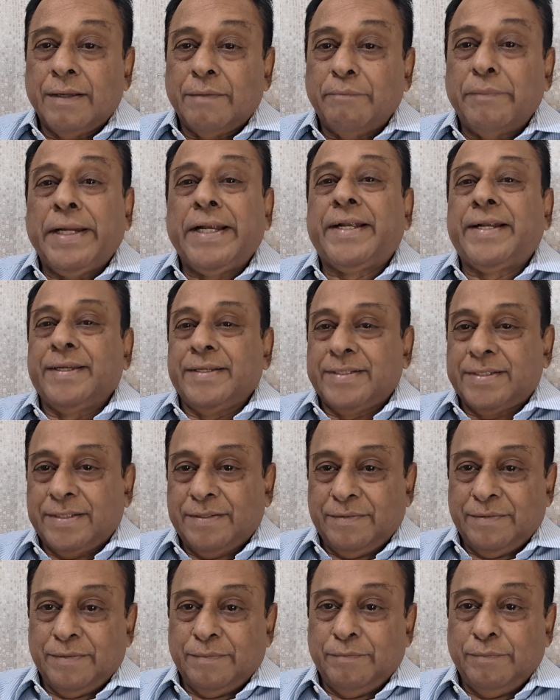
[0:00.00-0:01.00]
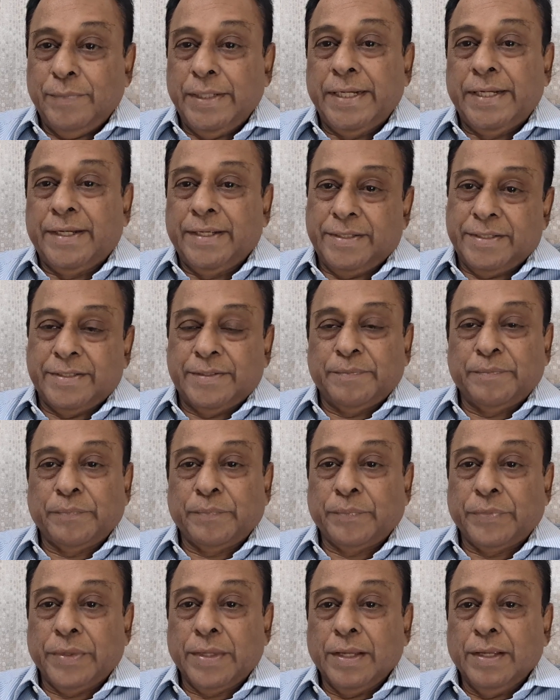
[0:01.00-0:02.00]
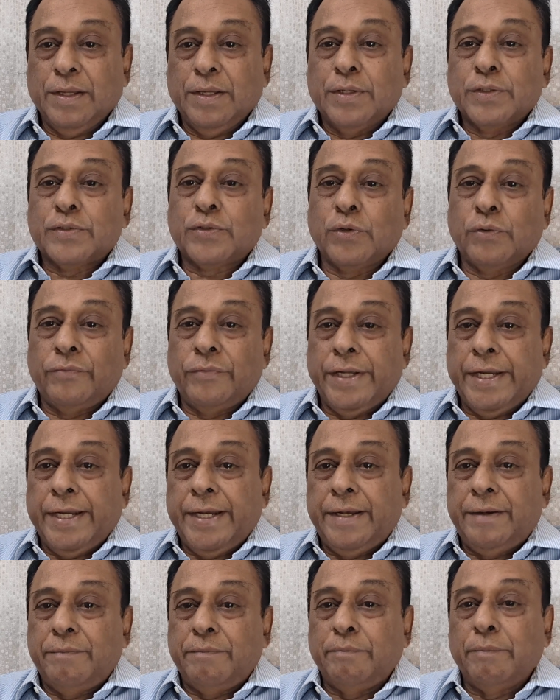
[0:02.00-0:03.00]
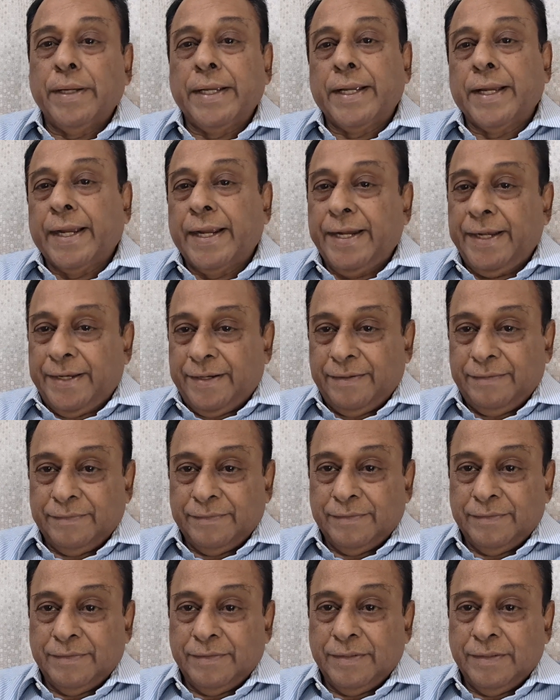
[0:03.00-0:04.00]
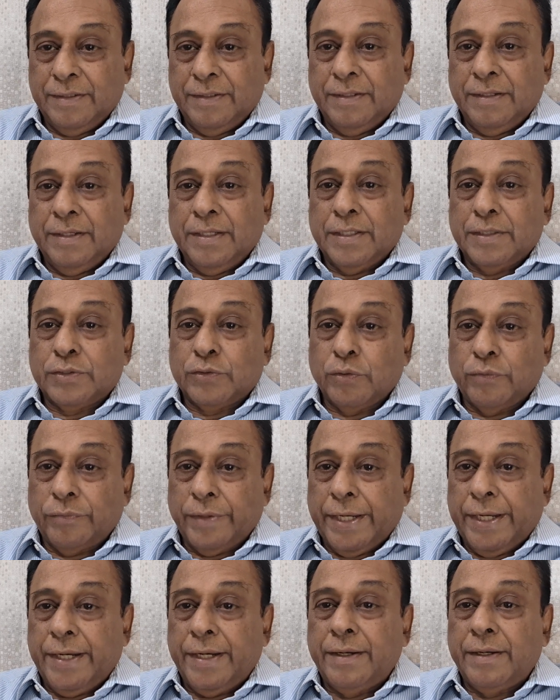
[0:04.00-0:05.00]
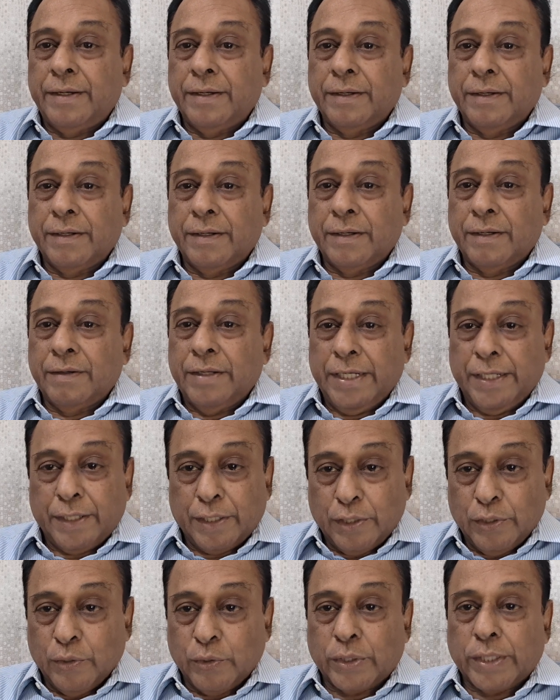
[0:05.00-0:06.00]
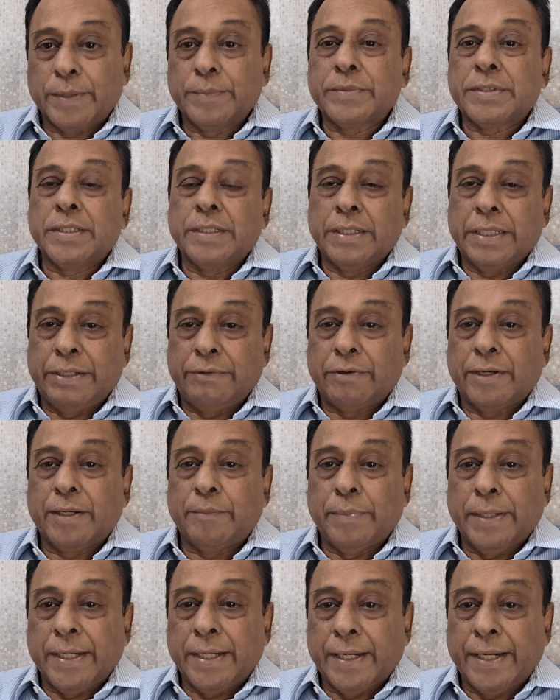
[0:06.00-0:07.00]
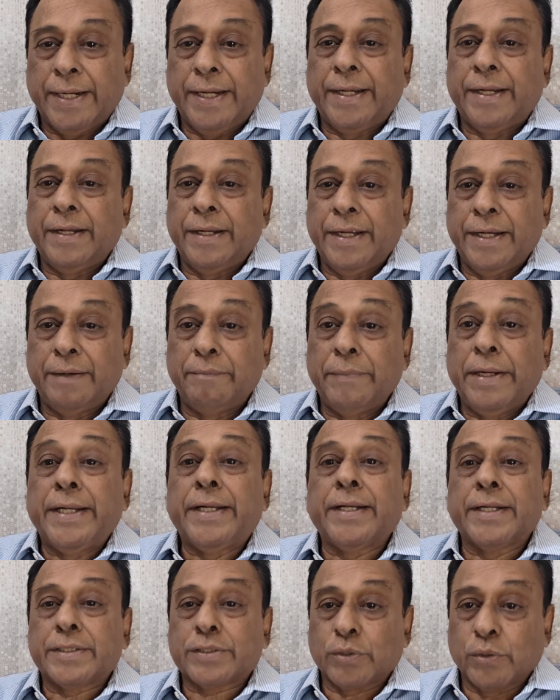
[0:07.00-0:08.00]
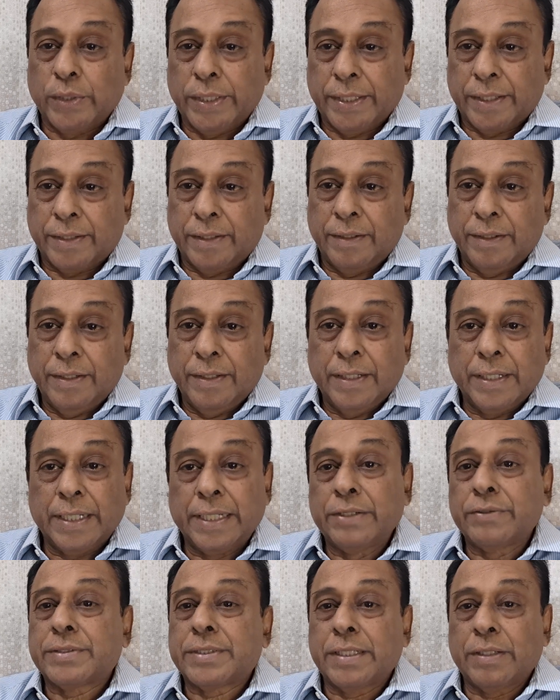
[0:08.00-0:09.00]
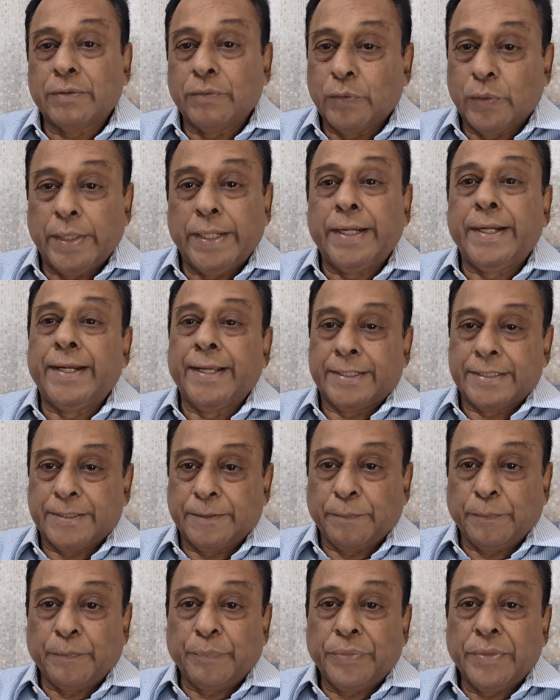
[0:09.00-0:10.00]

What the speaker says: meters. So weight by height. So weight in kilograms divided by height in meter square gives one index.